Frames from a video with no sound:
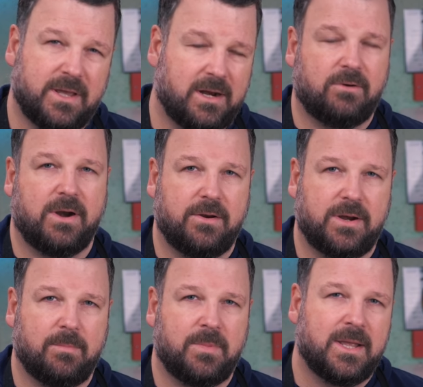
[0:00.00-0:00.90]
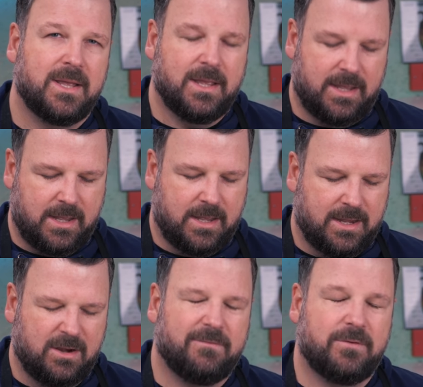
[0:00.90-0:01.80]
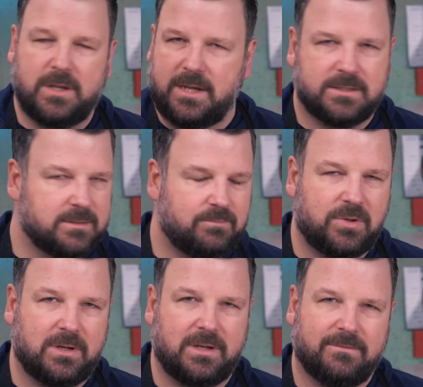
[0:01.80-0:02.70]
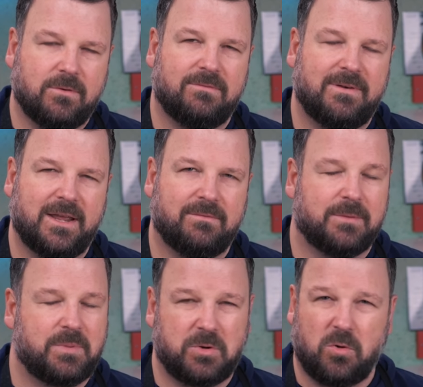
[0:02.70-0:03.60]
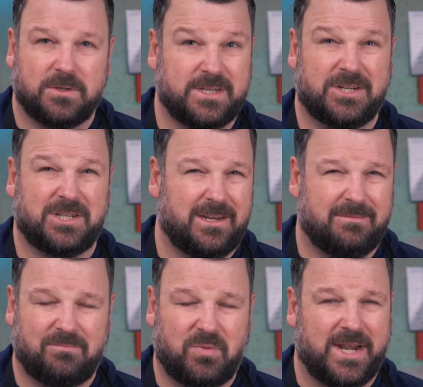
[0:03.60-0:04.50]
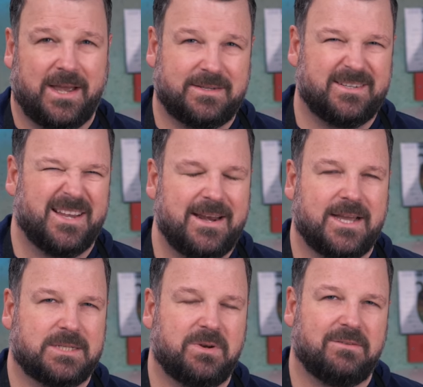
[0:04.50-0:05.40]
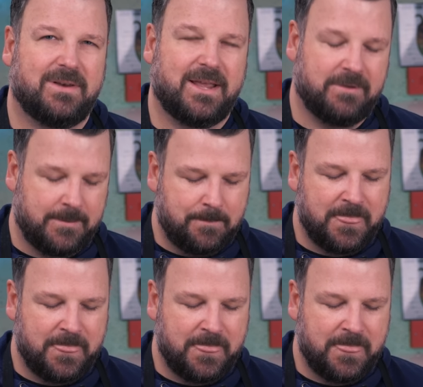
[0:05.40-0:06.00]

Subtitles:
that are ground up, not for the heat, purely for flavor. Peppercorns actually bring out a nice bit of flavor.